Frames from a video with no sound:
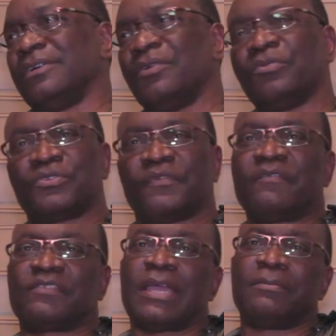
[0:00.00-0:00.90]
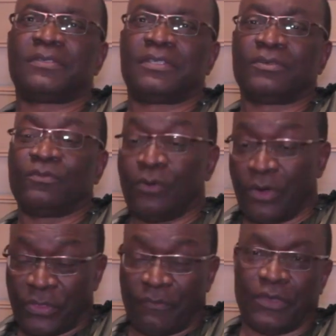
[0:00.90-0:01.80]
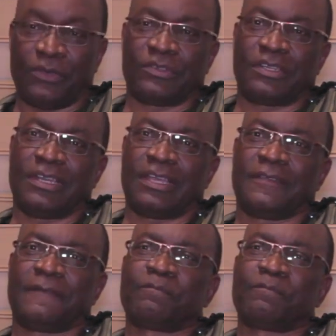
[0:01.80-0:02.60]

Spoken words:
almost 5 times the worth of the container.